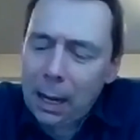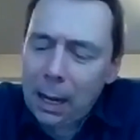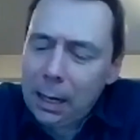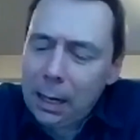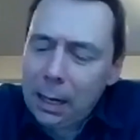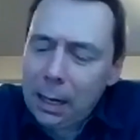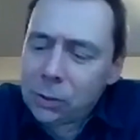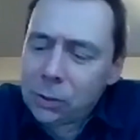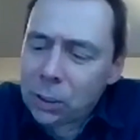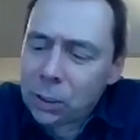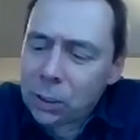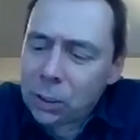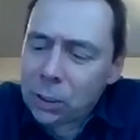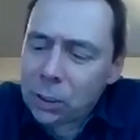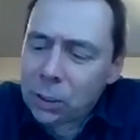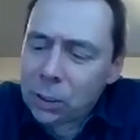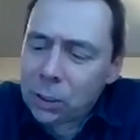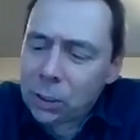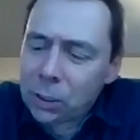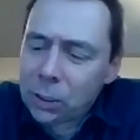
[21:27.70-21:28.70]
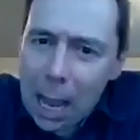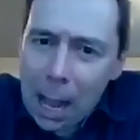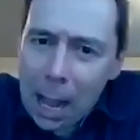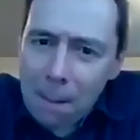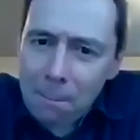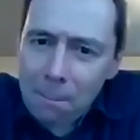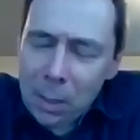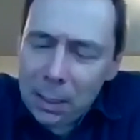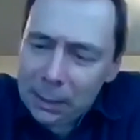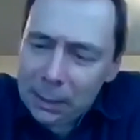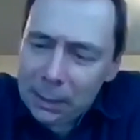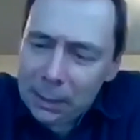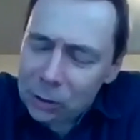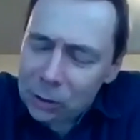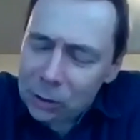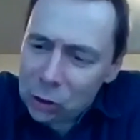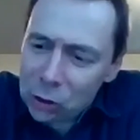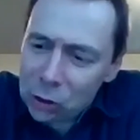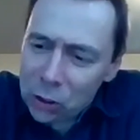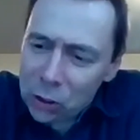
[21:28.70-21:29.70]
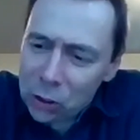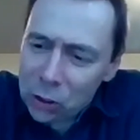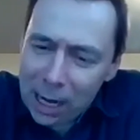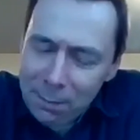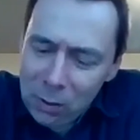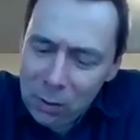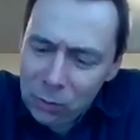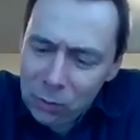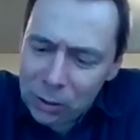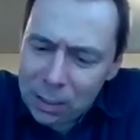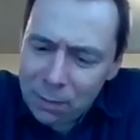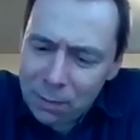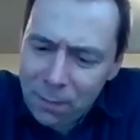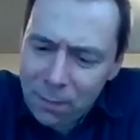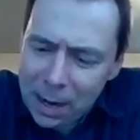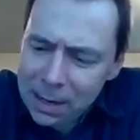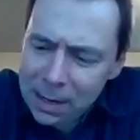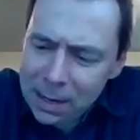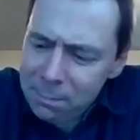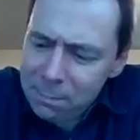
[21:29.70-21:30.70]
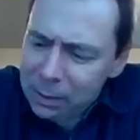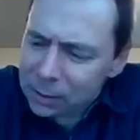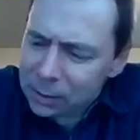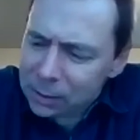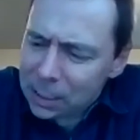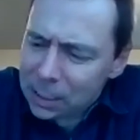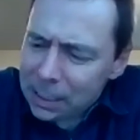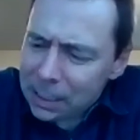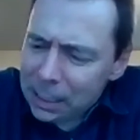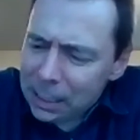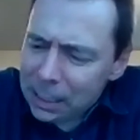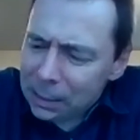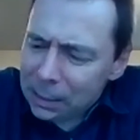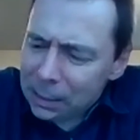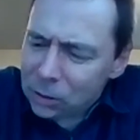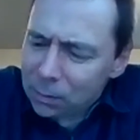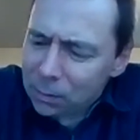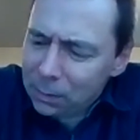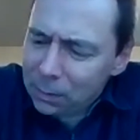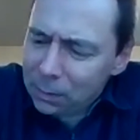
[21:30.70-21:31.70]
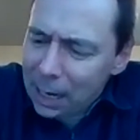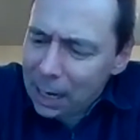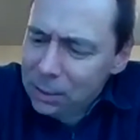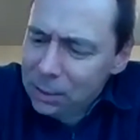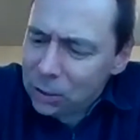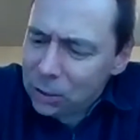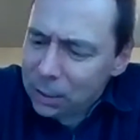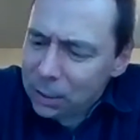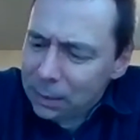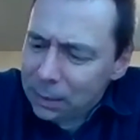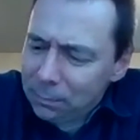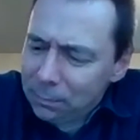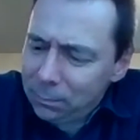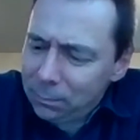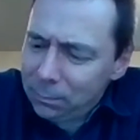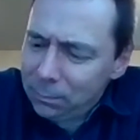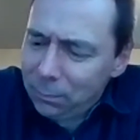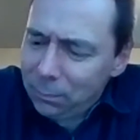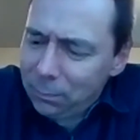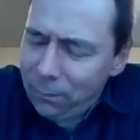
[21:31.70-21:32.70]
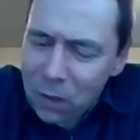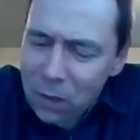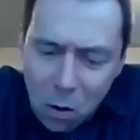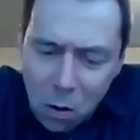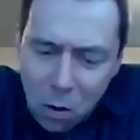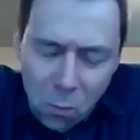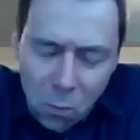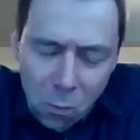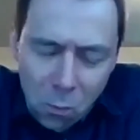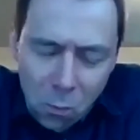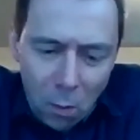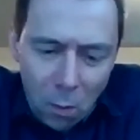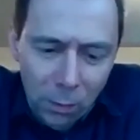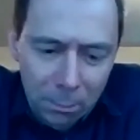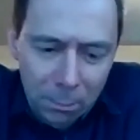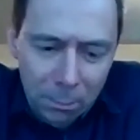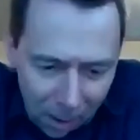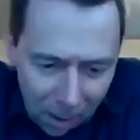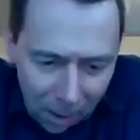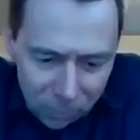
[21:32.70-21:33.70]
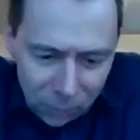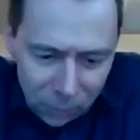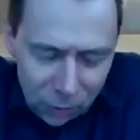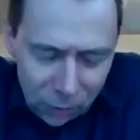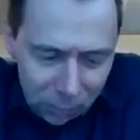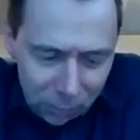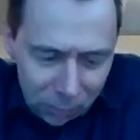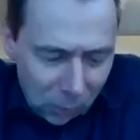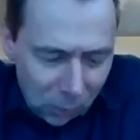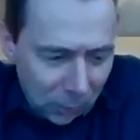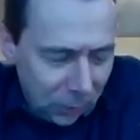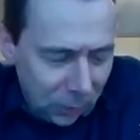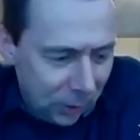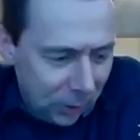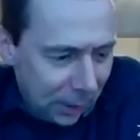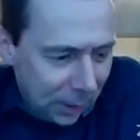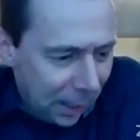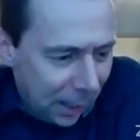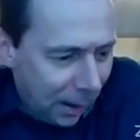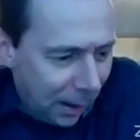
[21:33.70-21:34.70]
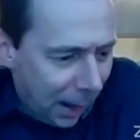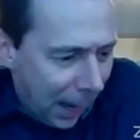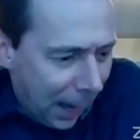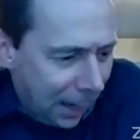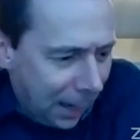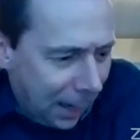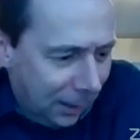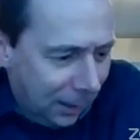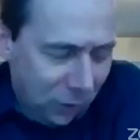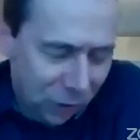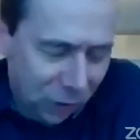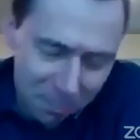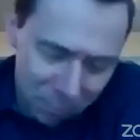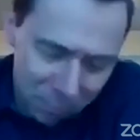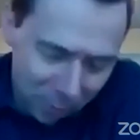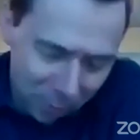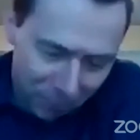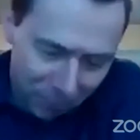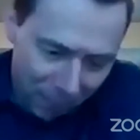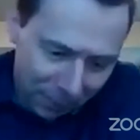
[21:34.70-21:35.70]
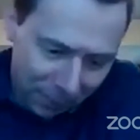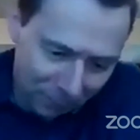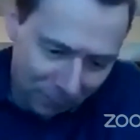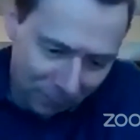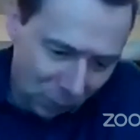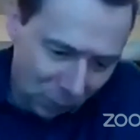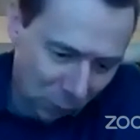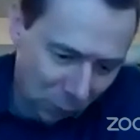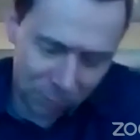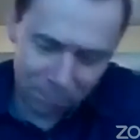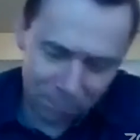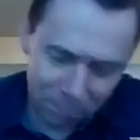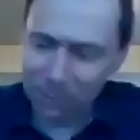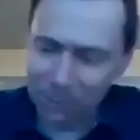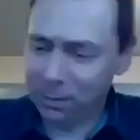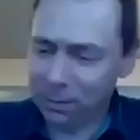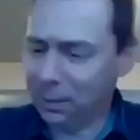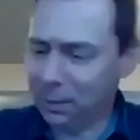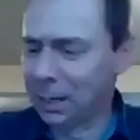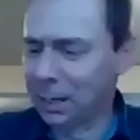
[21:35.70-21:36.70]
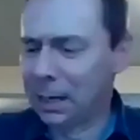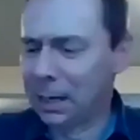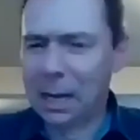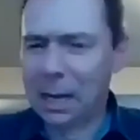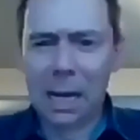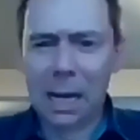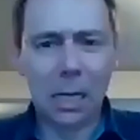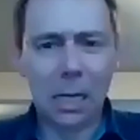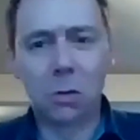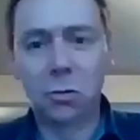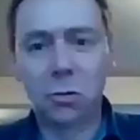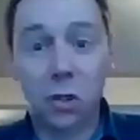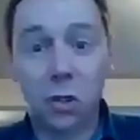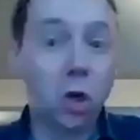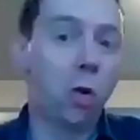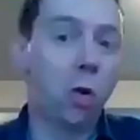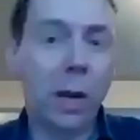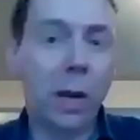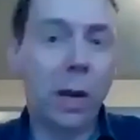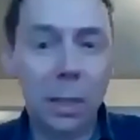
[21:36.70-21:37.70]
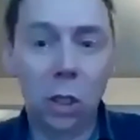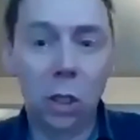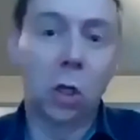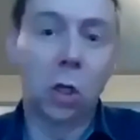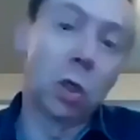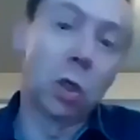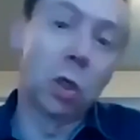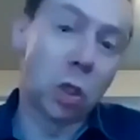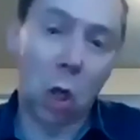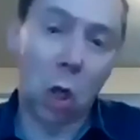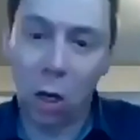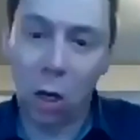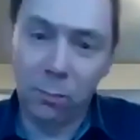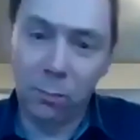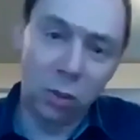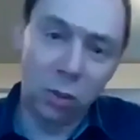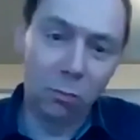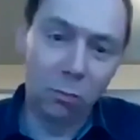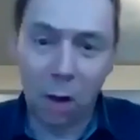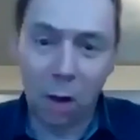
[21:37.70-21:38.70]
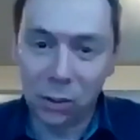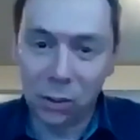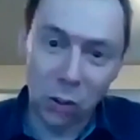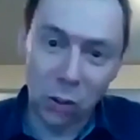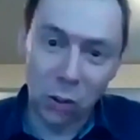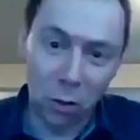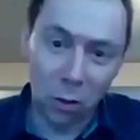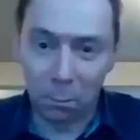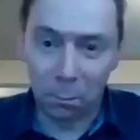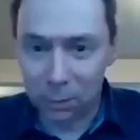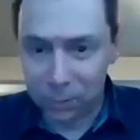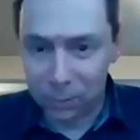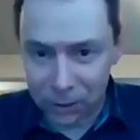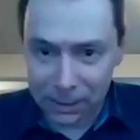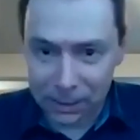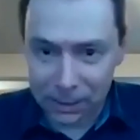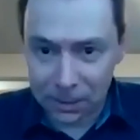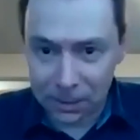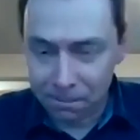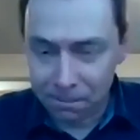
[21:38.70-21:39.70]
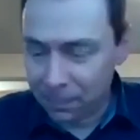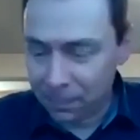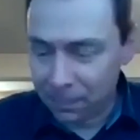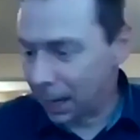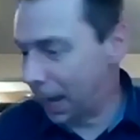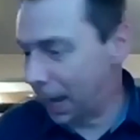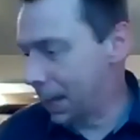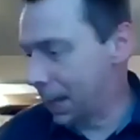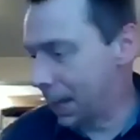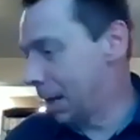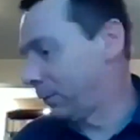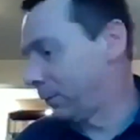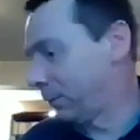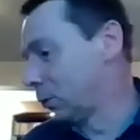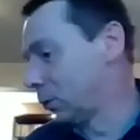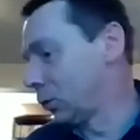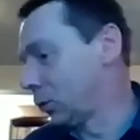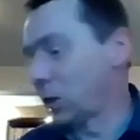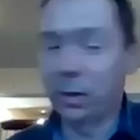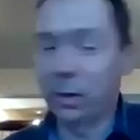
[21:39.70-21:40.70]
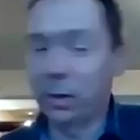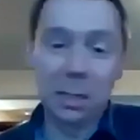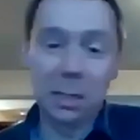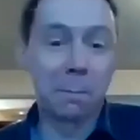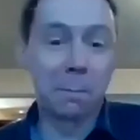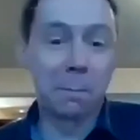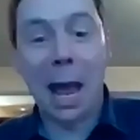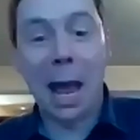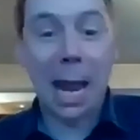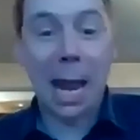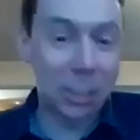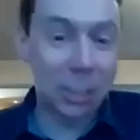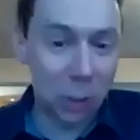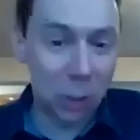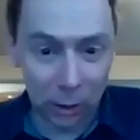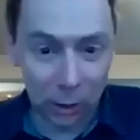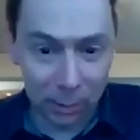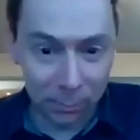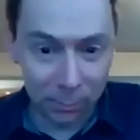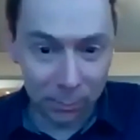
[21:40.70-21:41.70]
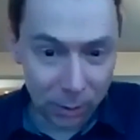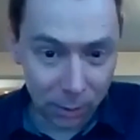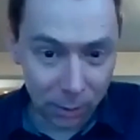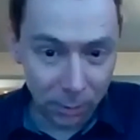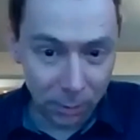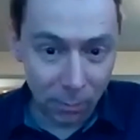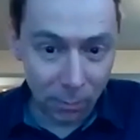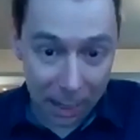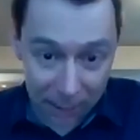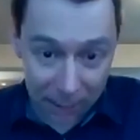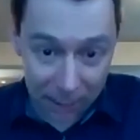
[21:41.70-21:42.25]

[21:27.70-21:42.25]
his surname used in vain, because the sort of Keynesian view or approach was, and I simplify, of course, during the good times you run surpluses, and therefore during the bad times you run a